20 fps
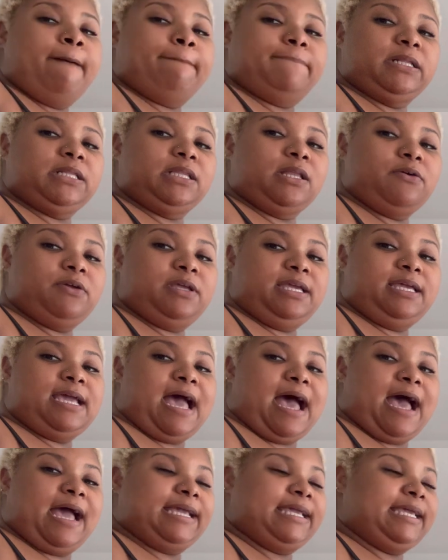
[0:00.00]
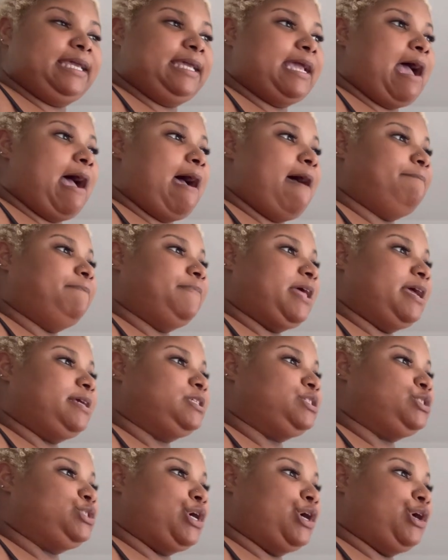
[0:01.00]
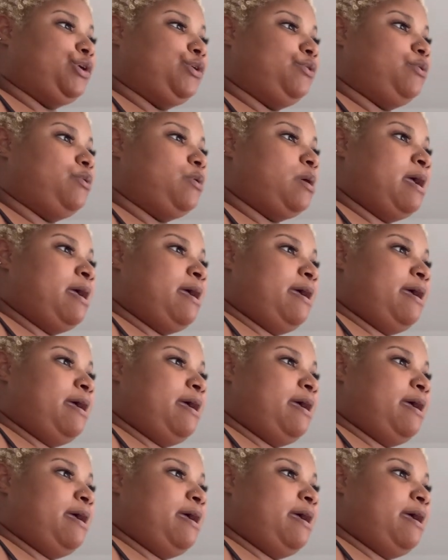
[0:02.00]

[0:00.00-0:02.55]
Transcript: But low key, high key, I'm like so